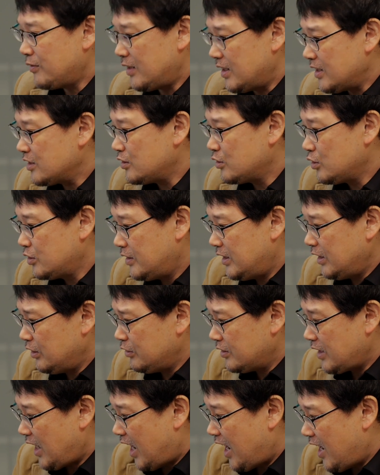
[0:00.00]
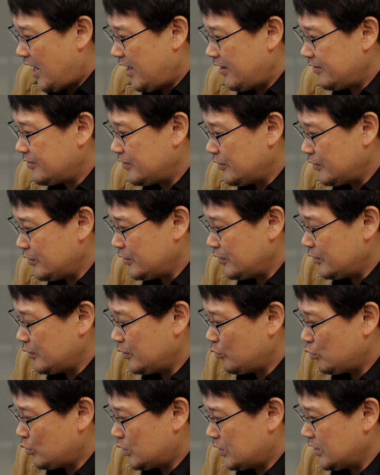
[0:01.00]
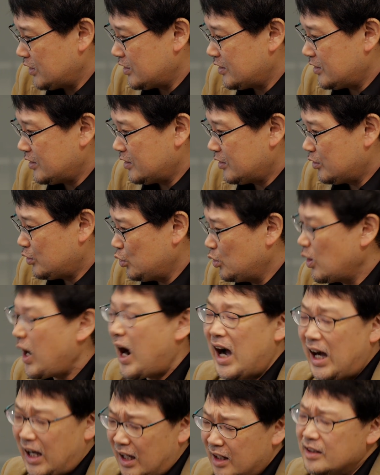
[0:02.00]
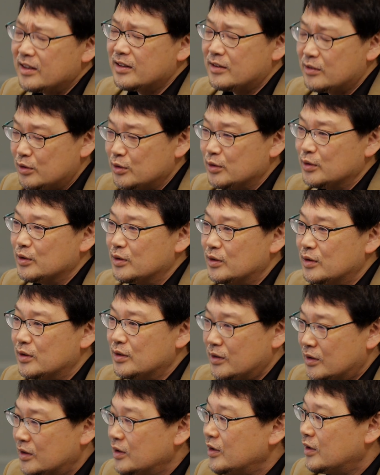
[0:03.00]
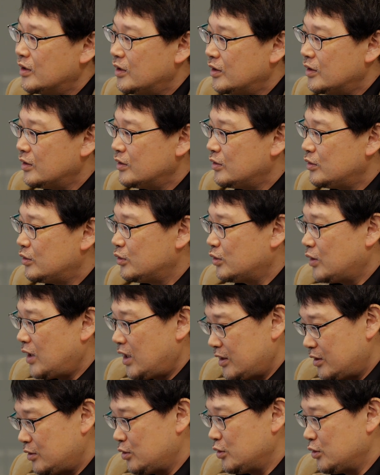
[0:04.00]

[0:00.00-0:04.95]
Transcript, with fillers: us didn't have to work too hard to